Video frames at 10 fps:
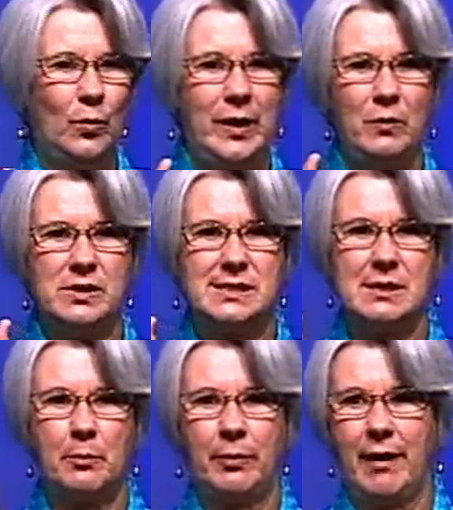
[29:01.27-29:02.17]
we were
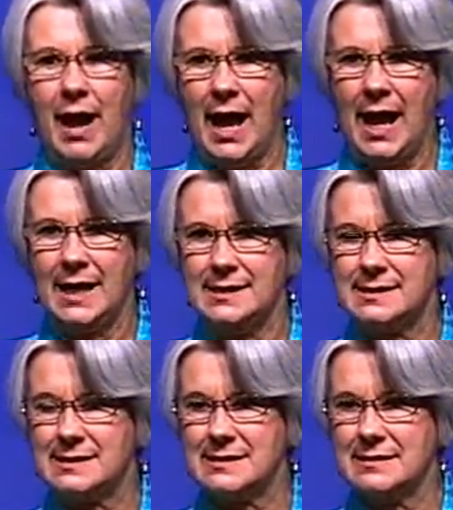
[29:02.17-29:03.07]

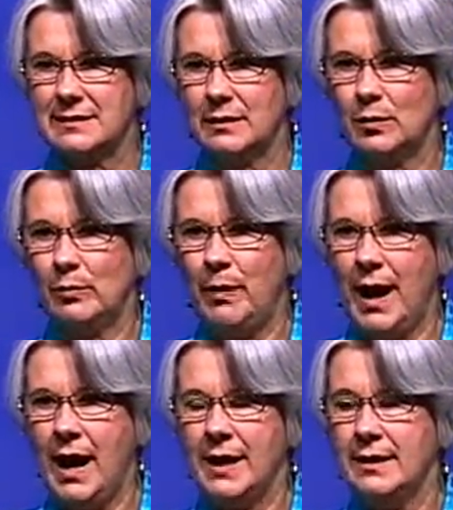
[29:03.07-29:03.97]
surprised
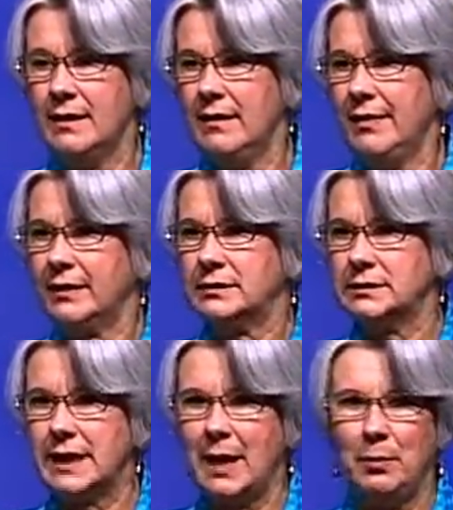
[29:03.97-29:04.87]
by the
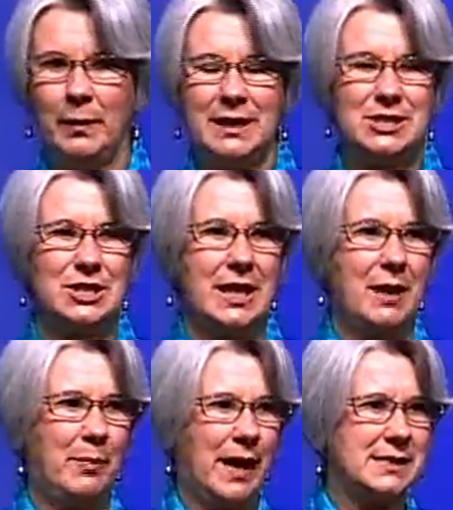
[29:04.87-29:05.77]
collaboration
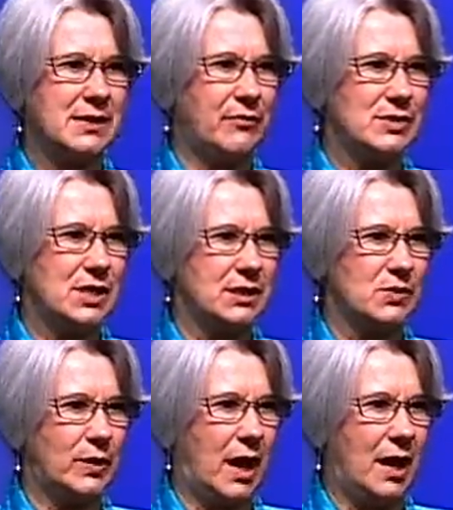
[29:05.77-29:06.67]
and positive
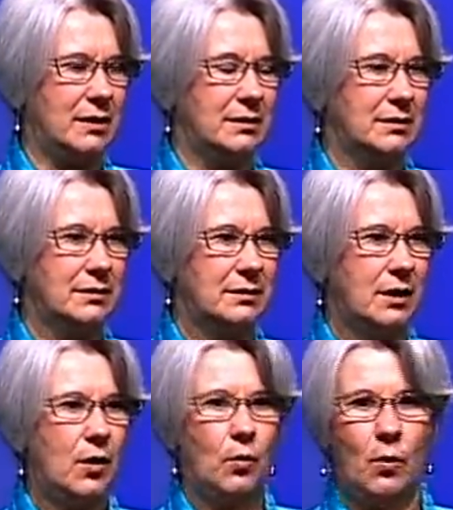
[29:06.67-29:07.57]
results we got.
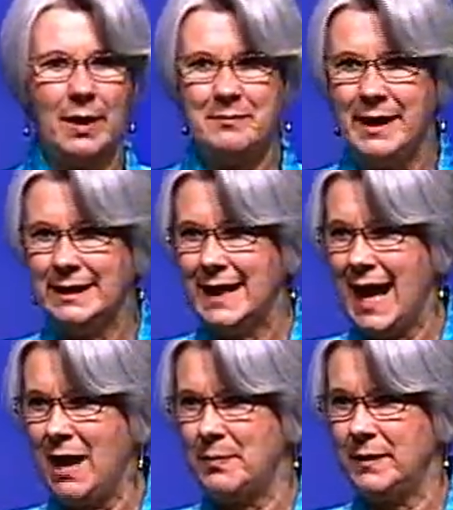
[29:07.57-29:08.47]
What made it
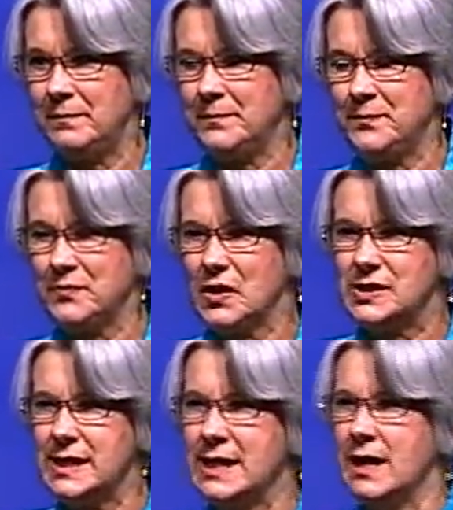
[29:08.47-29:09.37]
happen?
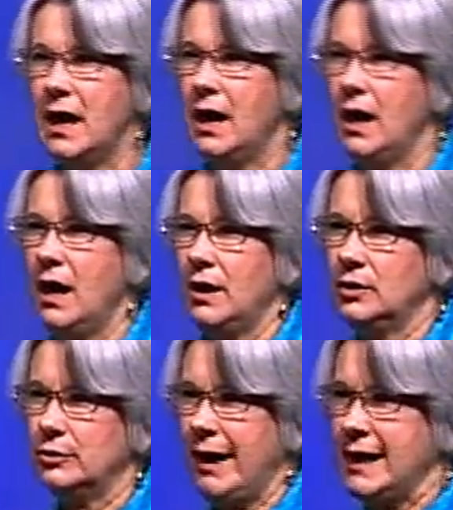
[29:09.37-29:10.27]
You see,
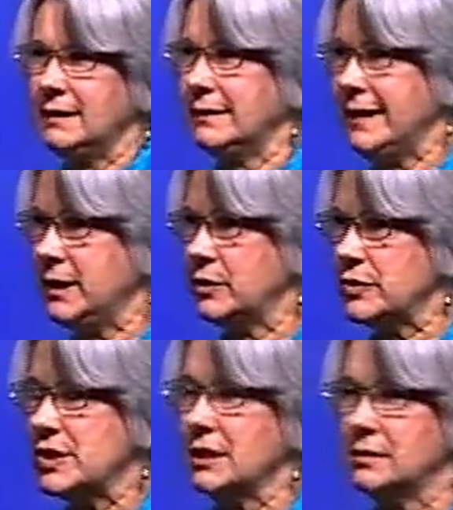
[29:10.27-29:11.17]
great leaders